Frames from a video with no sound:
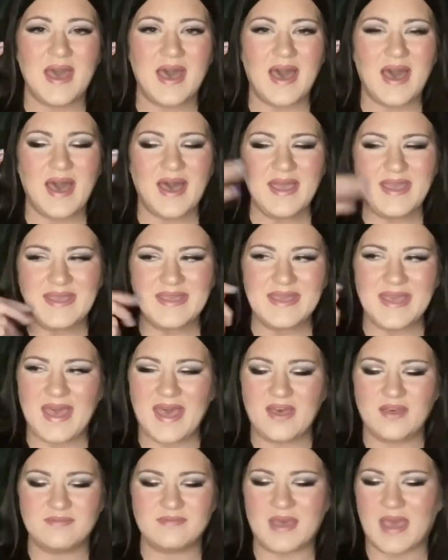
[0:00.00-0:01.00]
I
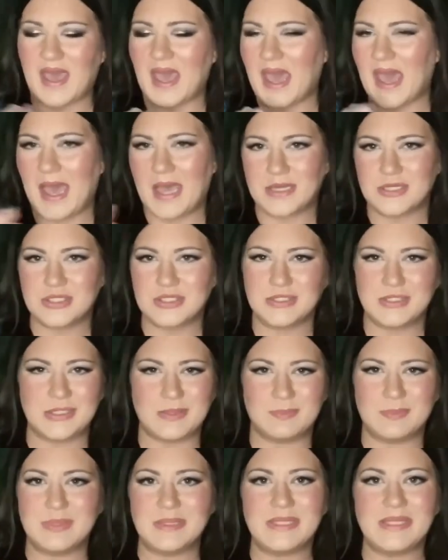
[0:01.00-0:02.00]
have
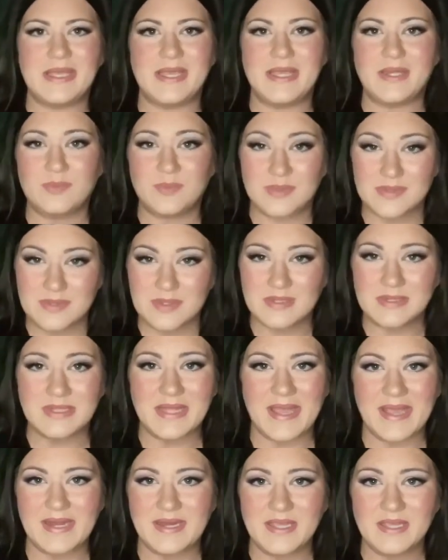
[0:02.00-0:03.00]
actually played with the
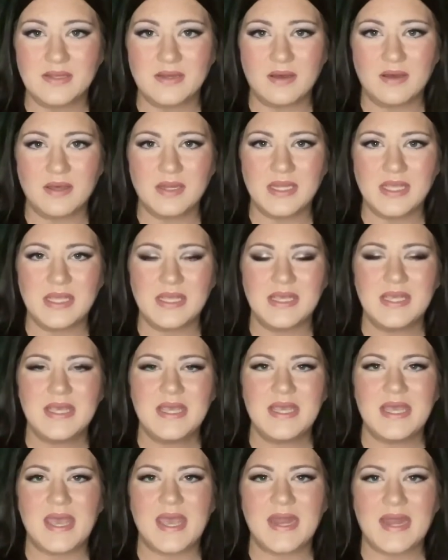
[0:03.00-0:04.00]
lighting on it,
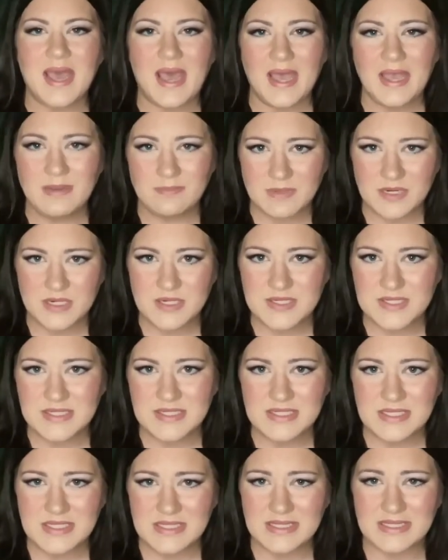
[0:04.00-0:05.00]
and I
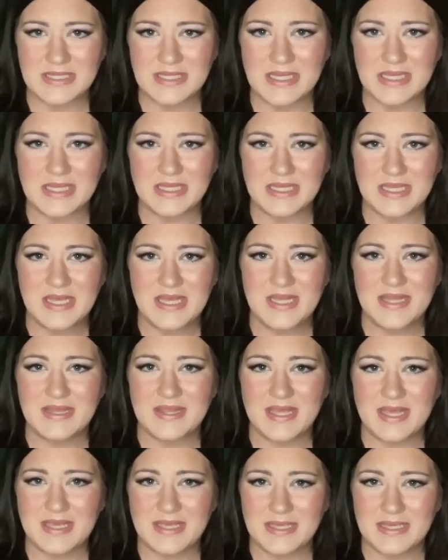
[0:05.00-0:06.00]
personally think
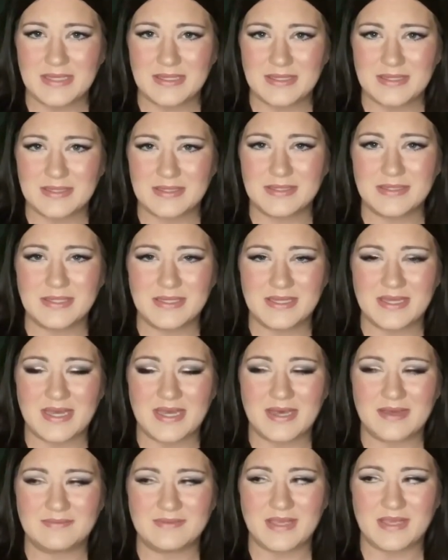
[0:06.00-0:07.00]
that it could
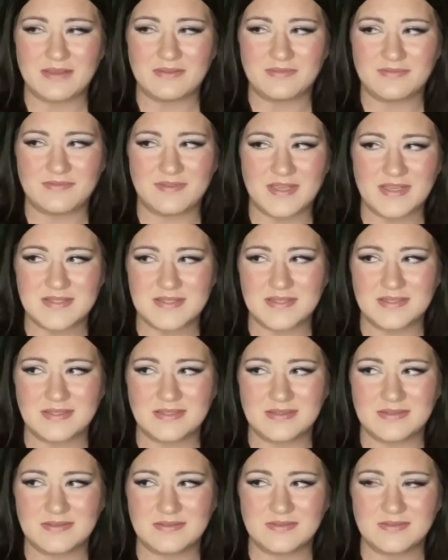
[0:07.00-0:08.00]
have a face in
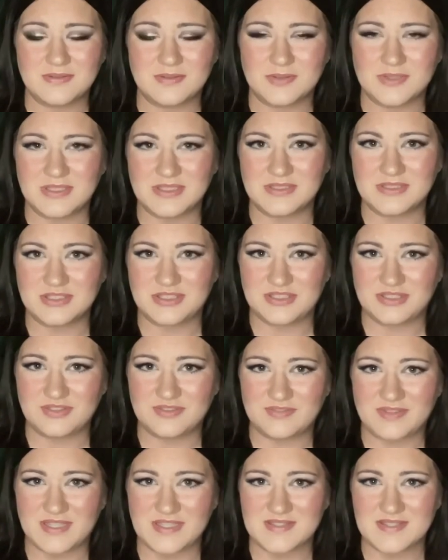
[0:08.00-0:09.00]
it. Or two
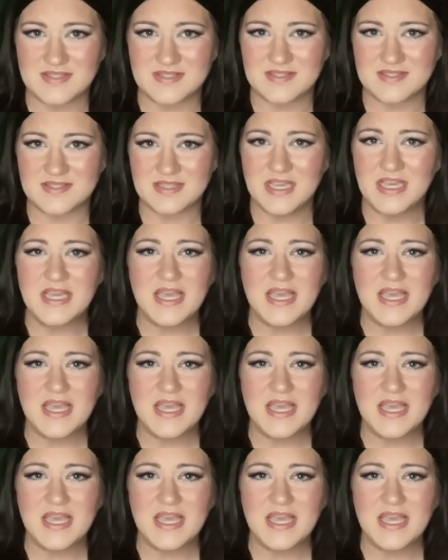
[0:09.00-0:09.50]
faces.